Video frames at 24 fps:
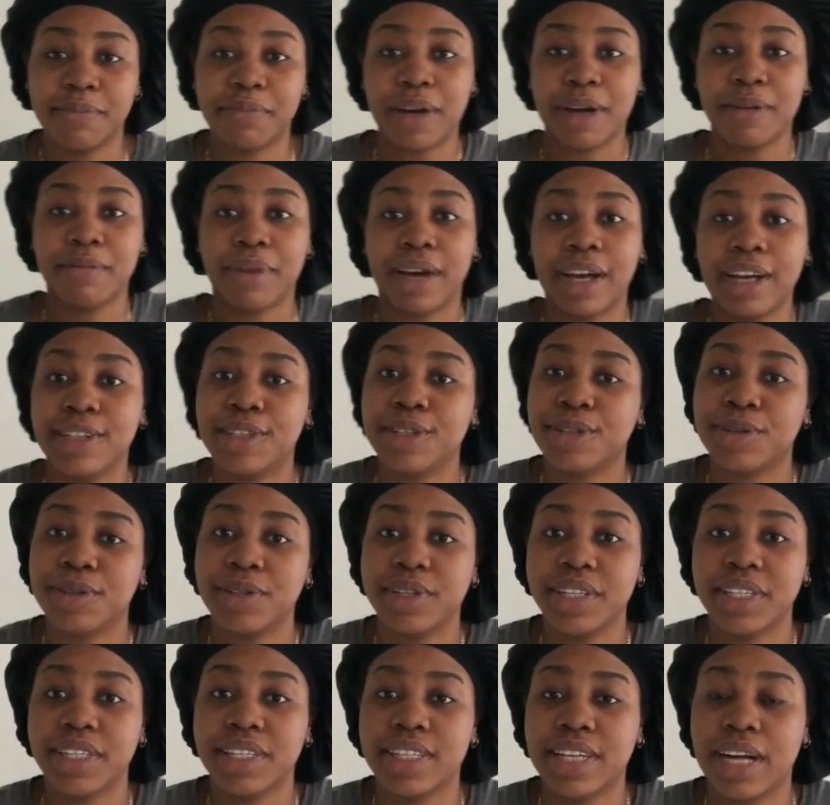by my
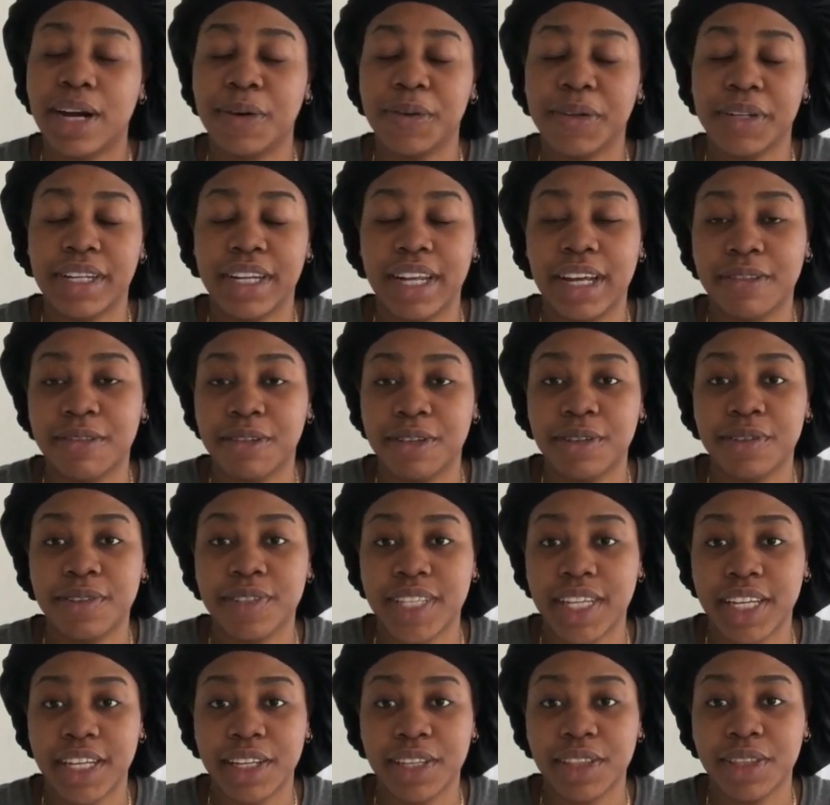choice, I would never have
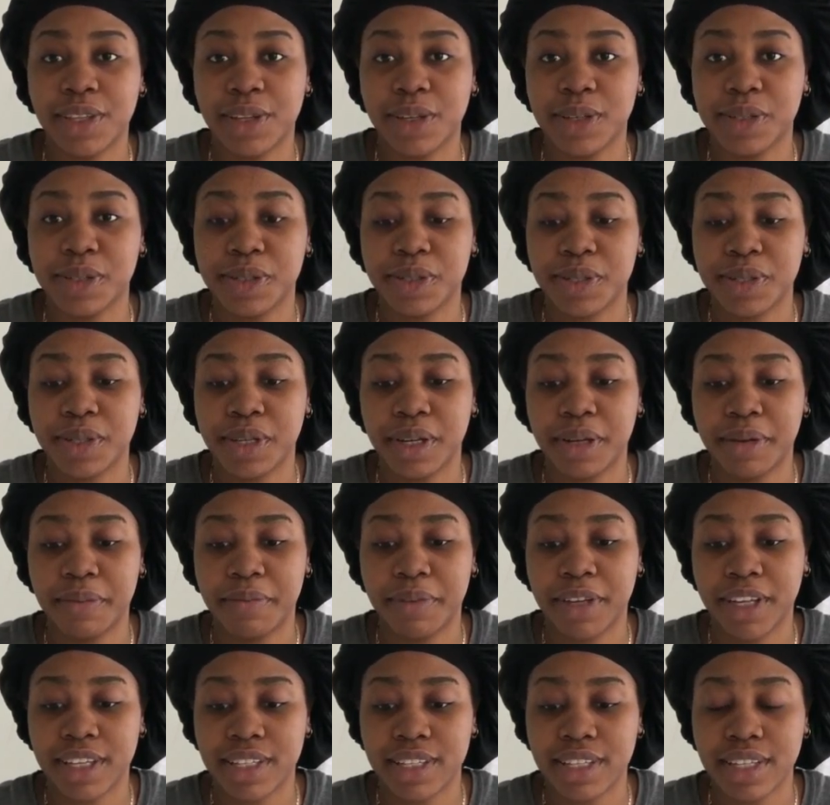taken those
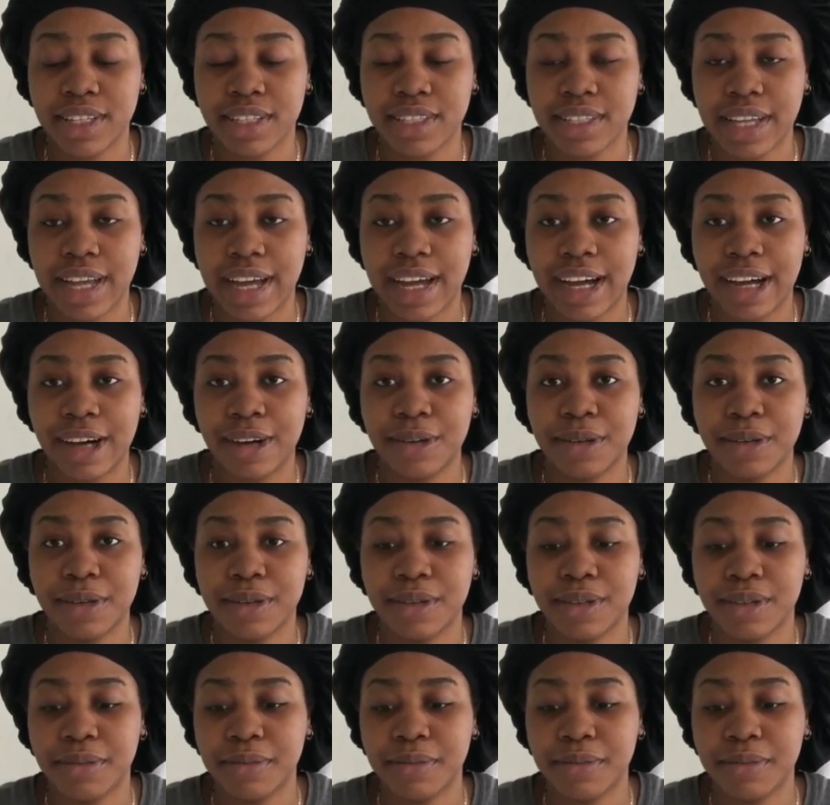piercings out